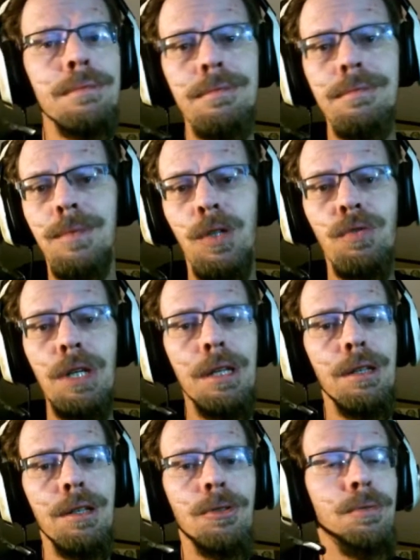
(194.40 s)
You
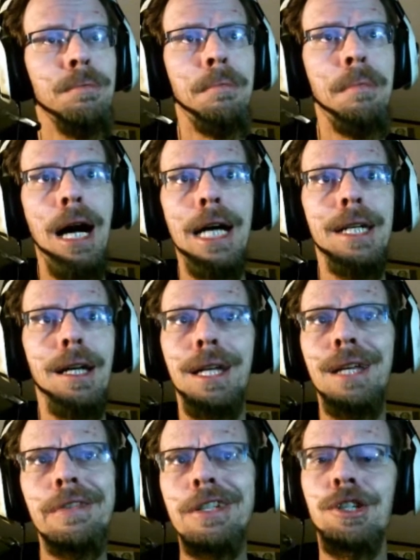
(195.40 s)
might not
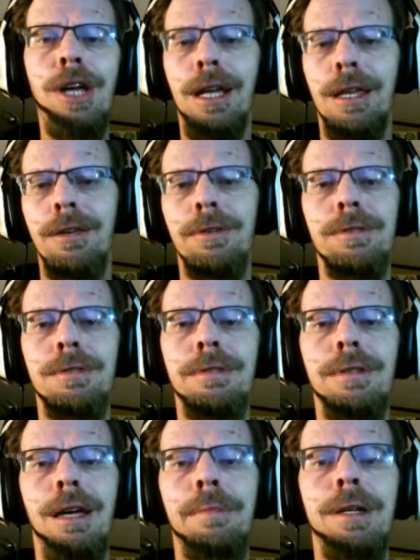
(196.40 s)
even check those.
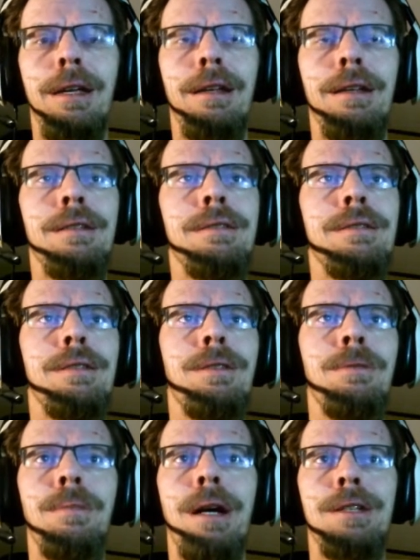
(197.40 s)
I mean,
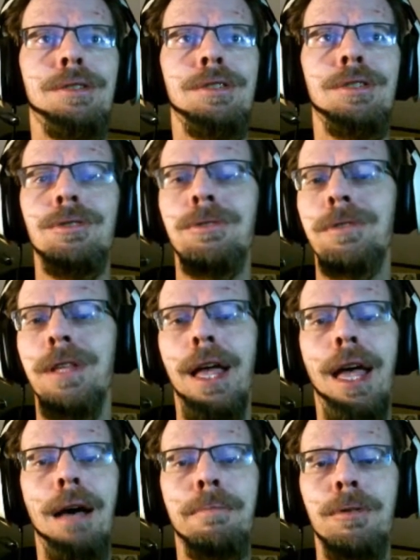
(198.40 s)
you might just use the
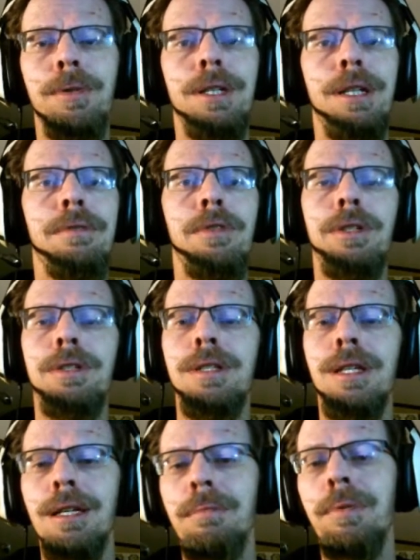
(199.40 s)
app or whatever to
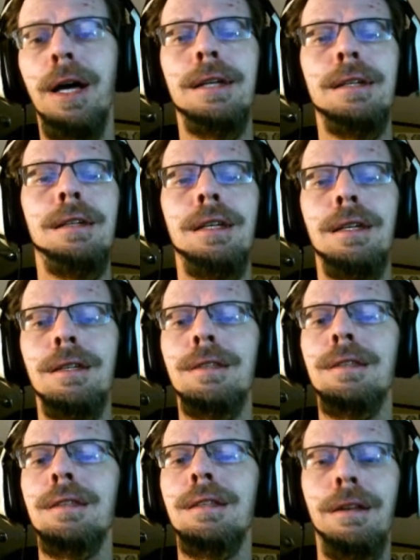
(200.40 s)
see, but
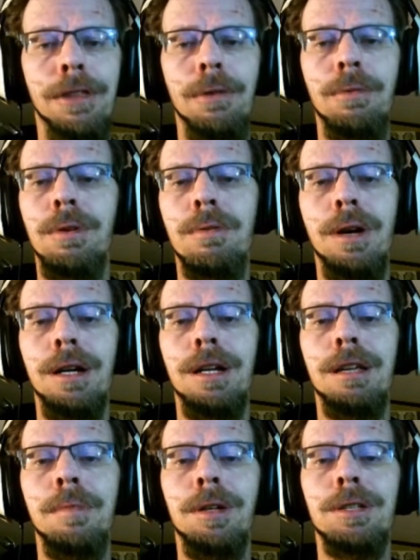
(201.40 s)
if they require an
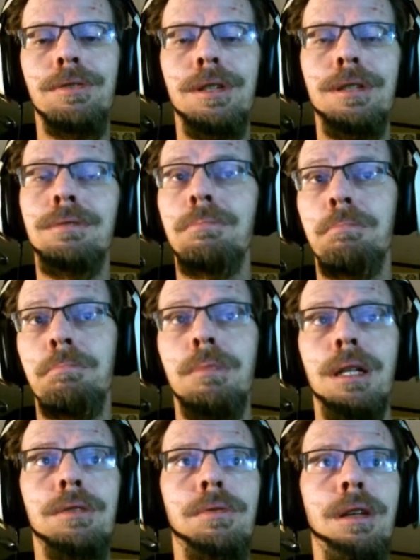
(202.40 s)
email address,
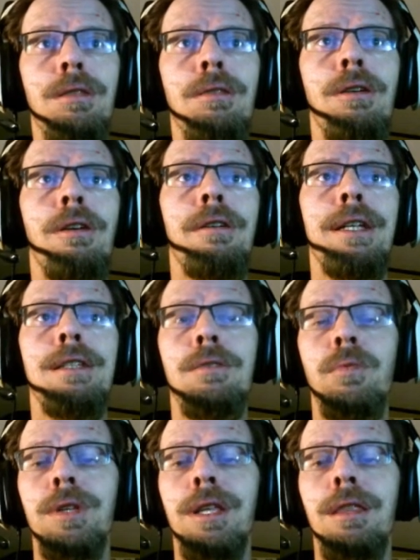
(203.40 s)
that's where you throw it. That's the
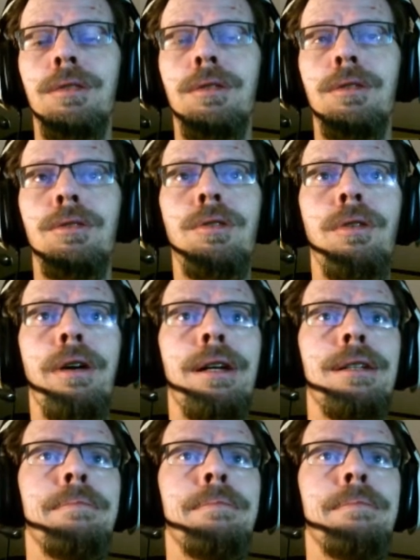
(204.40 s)
one that you throw at them.